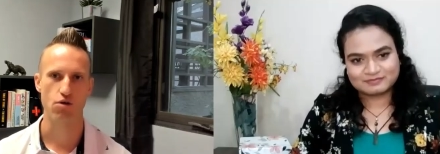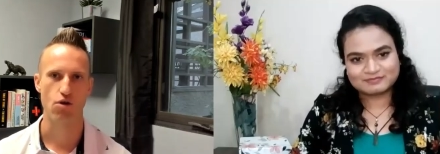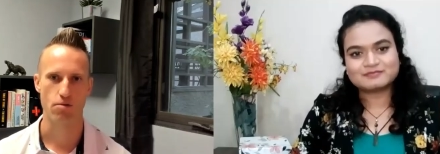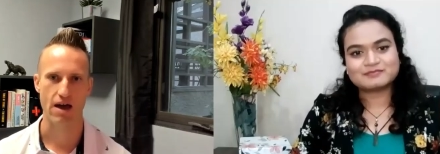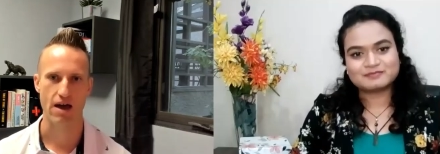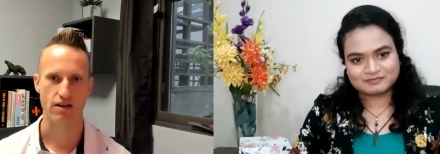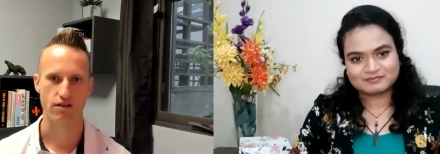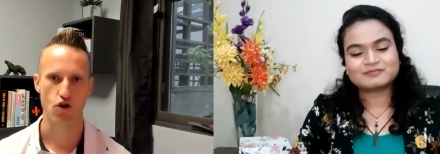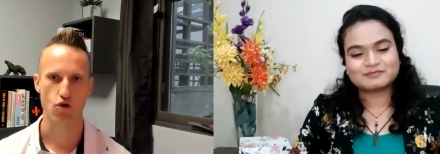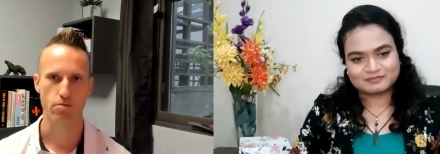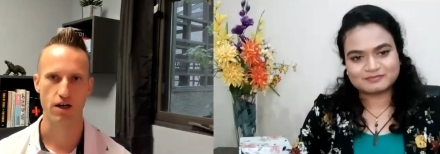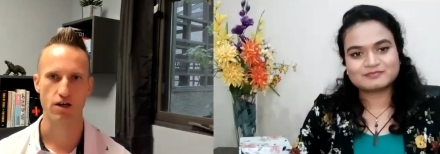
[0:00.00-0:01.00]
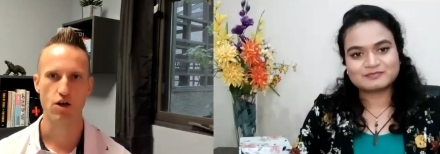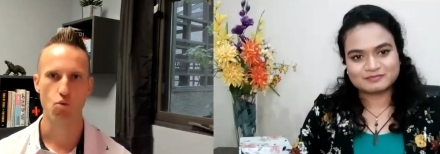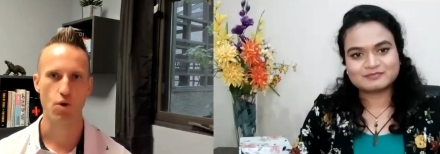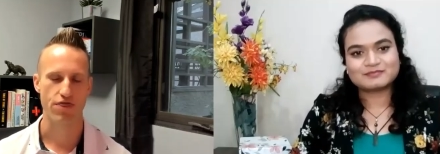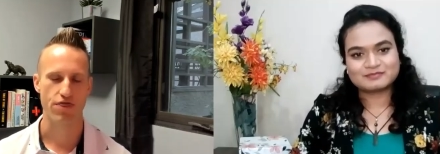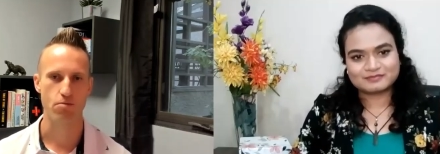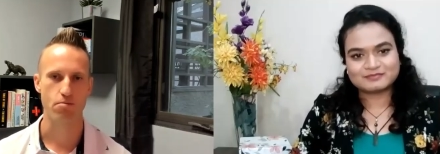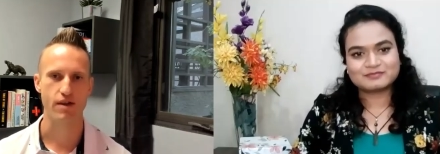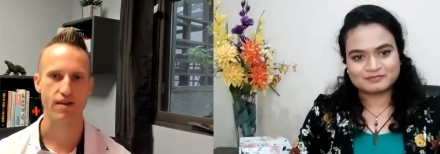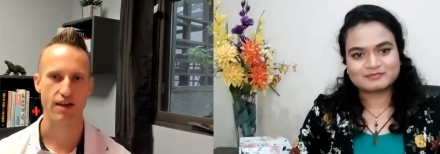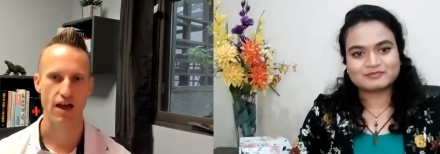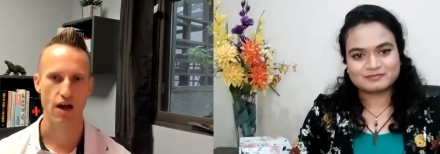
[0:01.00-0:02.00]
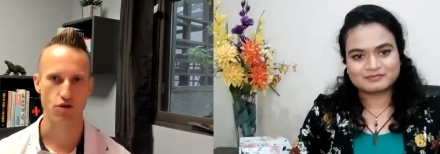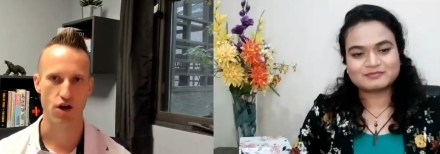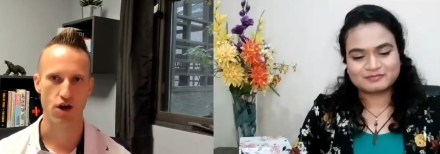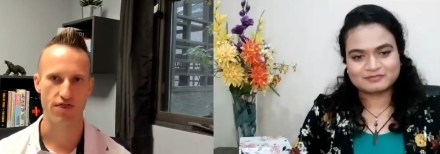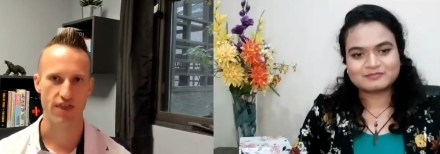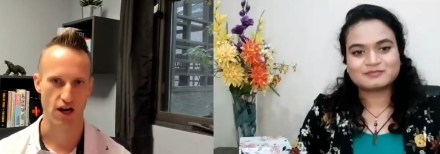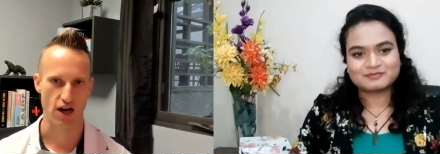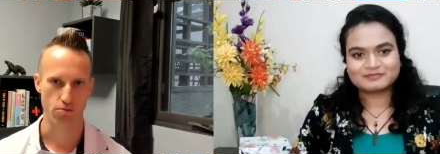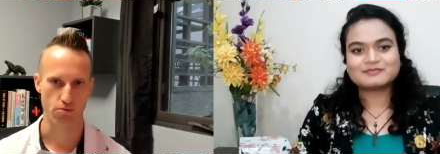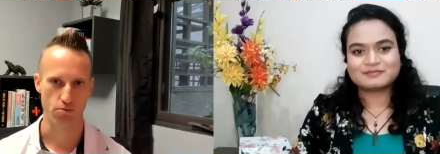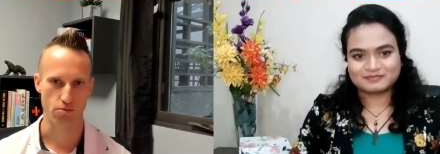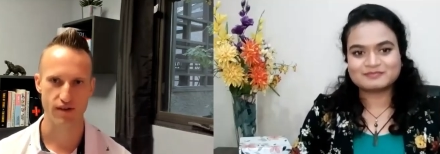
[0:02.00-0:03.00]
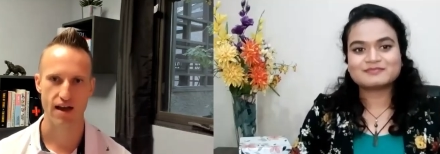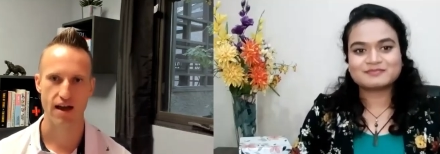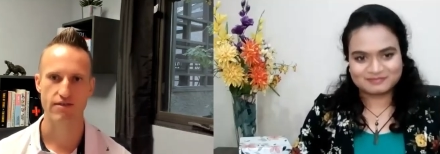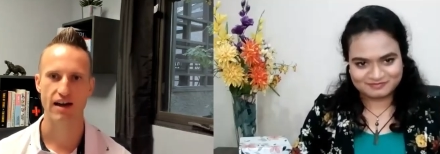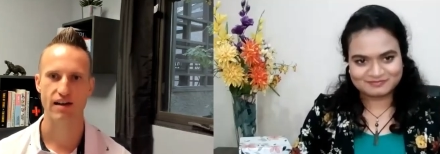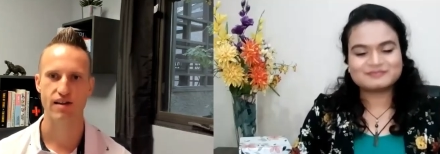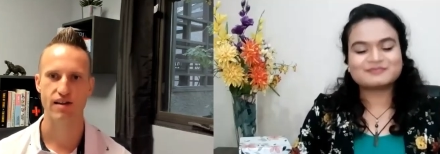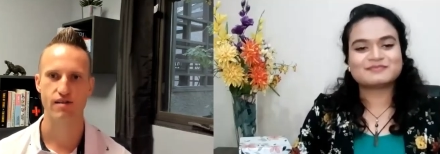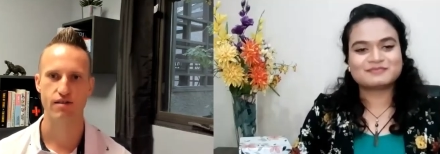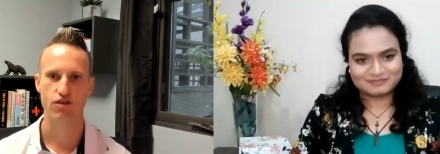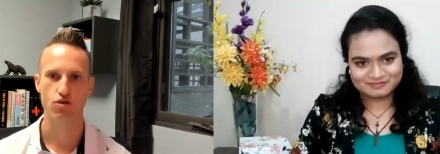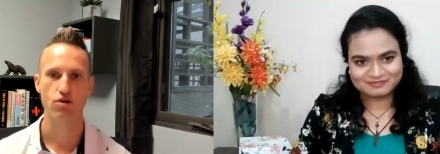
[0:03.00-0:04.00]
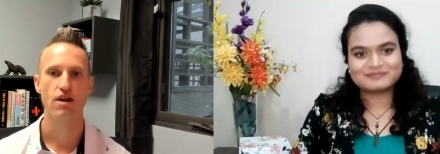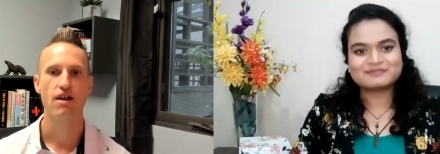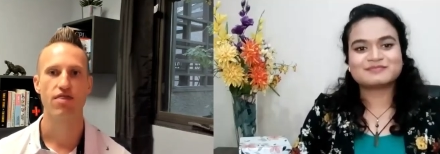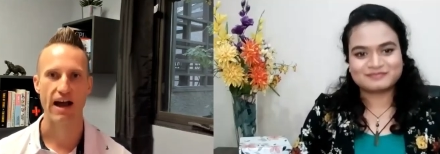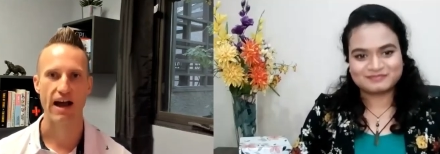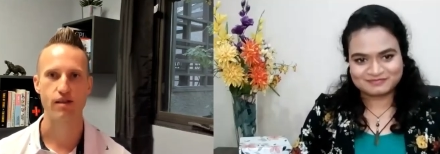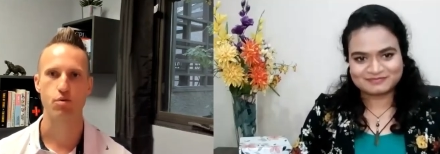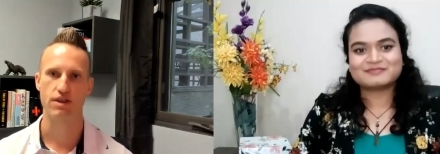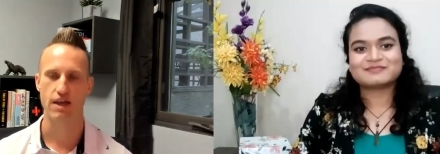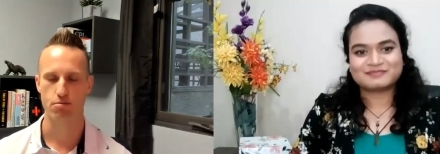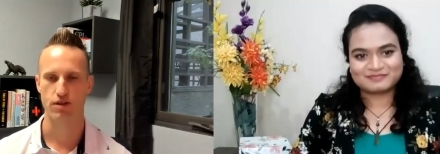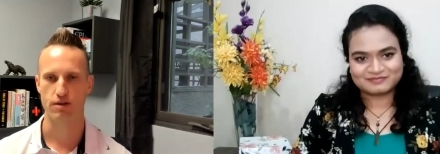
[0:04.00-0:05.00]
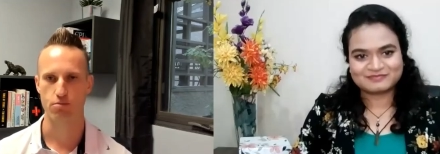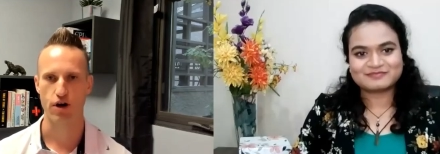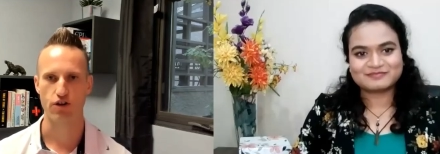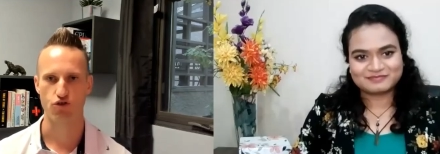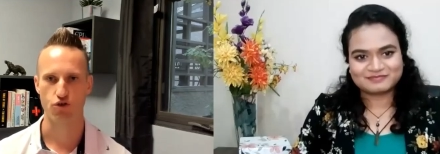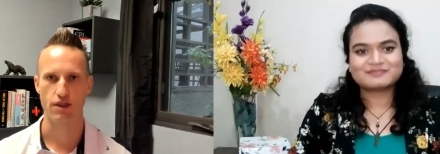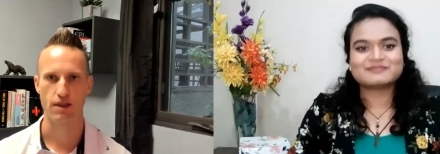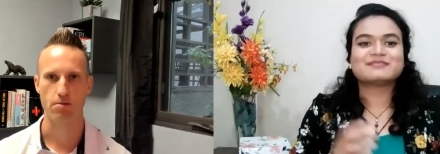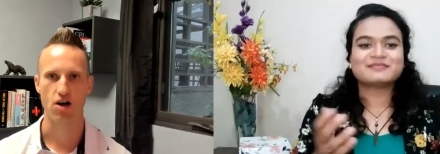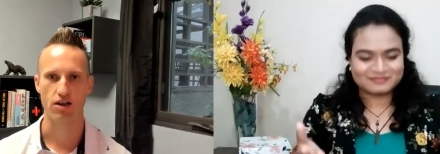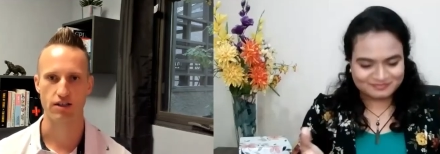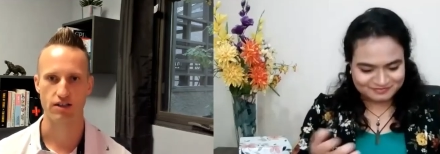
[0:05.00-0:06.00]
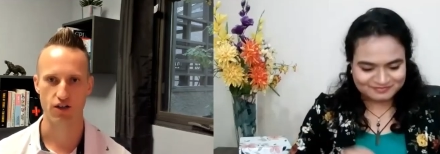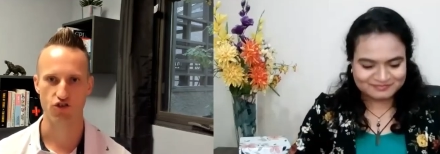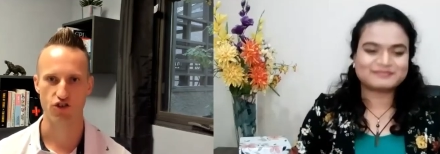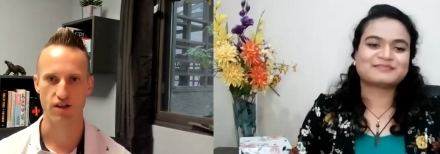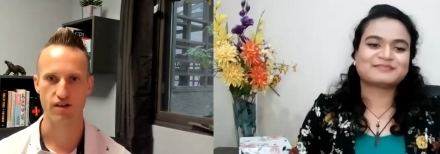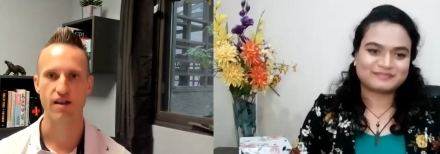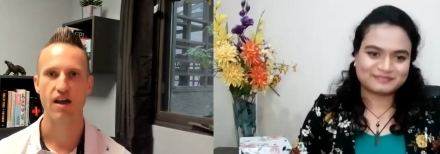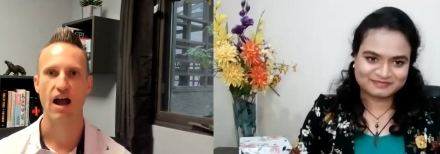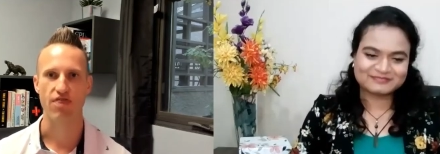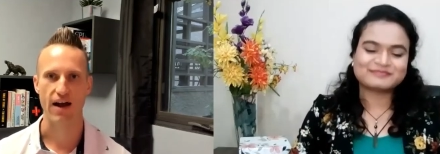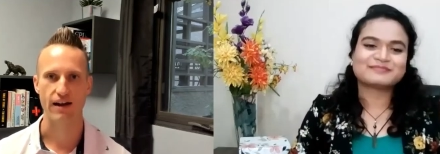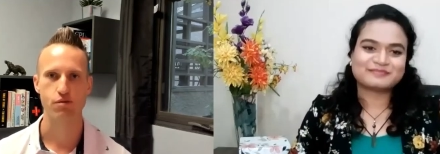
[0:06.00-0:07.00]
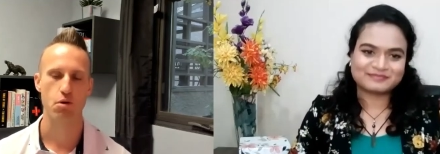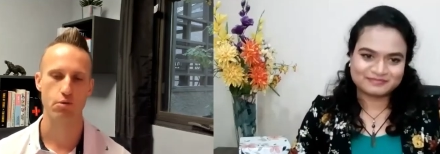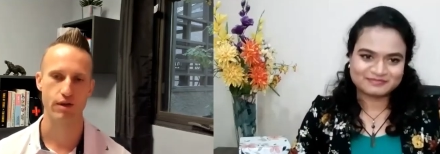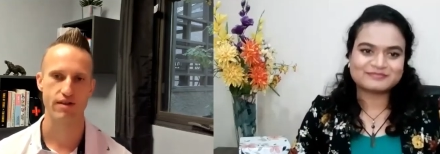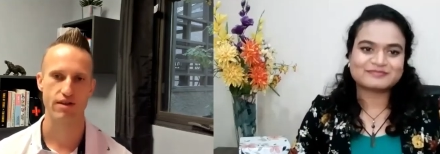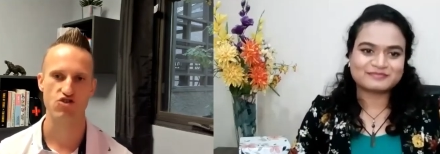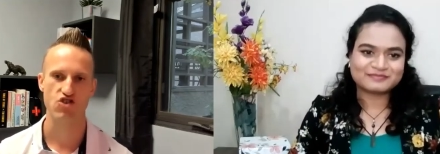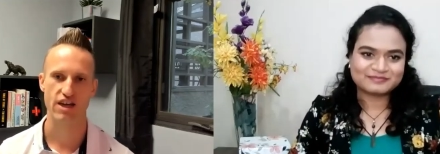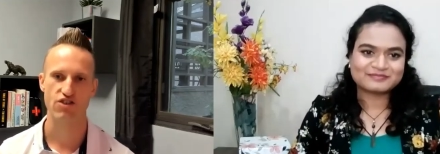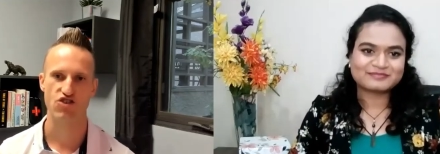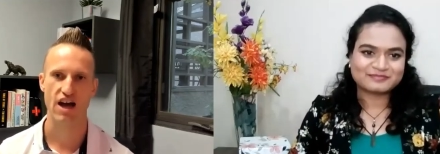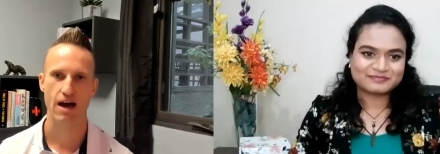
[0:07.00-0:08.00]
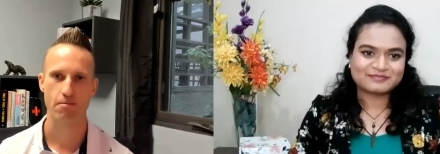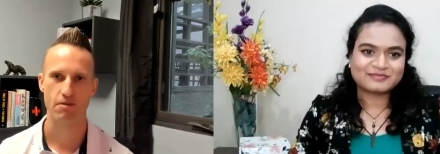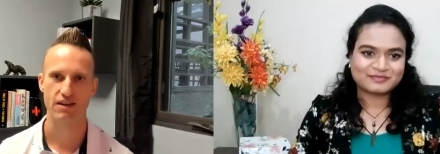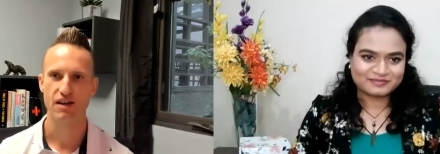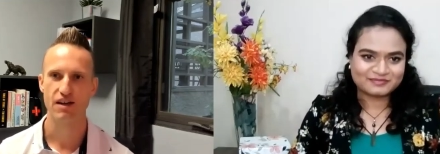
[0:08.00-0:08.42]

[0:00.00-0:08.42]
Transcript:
Speaker 1: or Manitoba what they're missing out on that Albertans have access to, that's when they put the pressure on the politicians and that's when we see change happen.